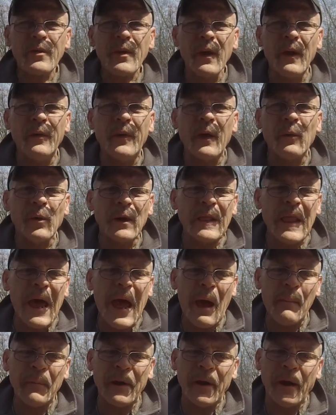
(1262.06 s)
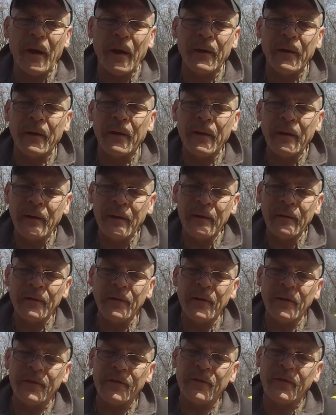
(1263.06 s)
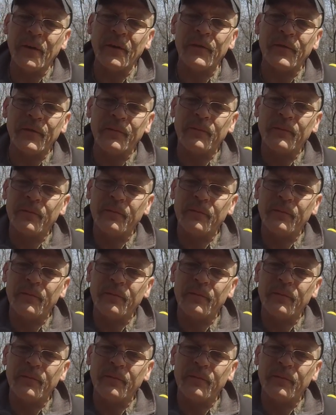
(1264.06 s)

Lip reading: And they were laminated, these blades.